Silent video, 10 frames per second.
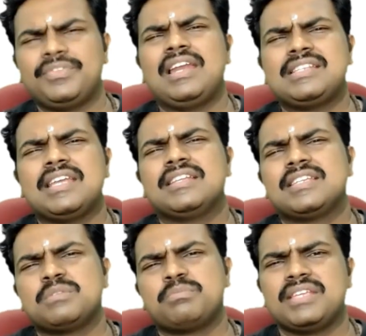Let's say
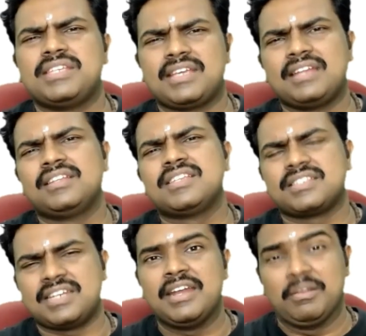this is basic and this
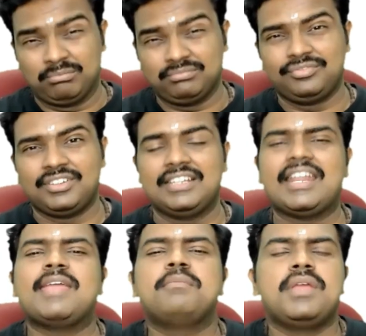is need for the
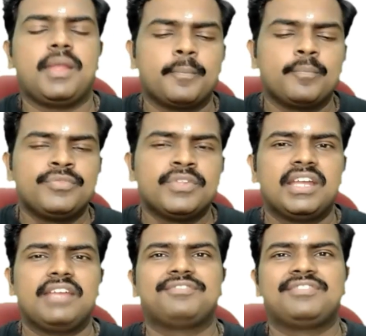time being.
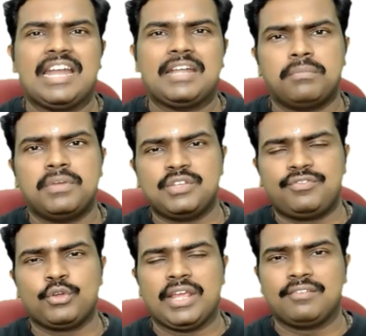If that much
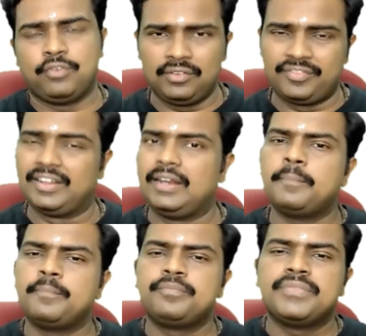if you can
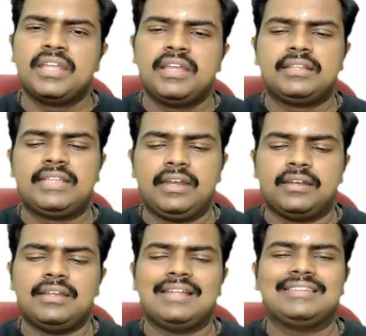fulfill,
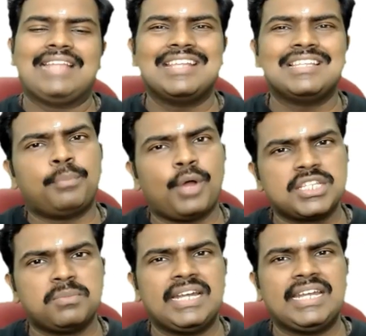then there is a
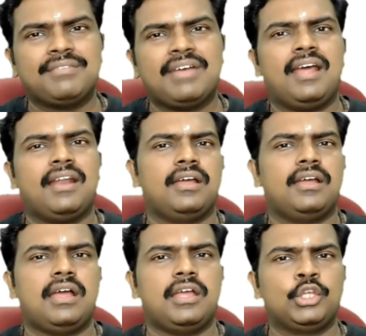possibility where
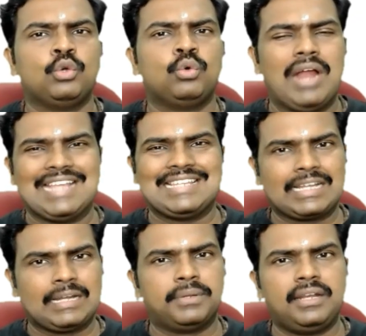you as
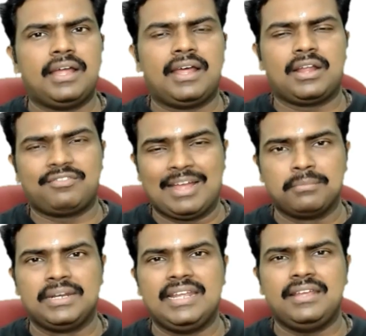a couple or a
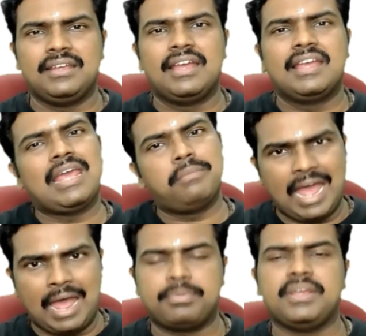family can be
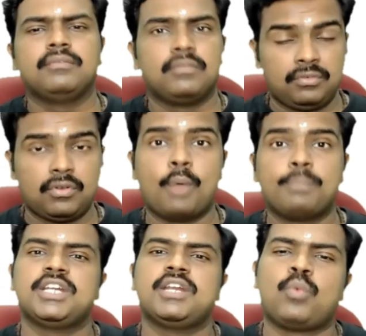happy.
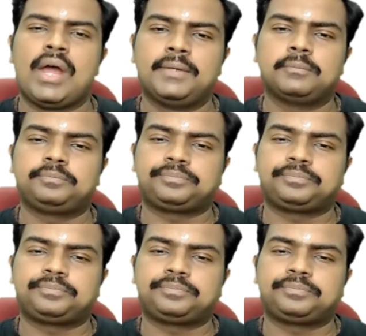Option 1.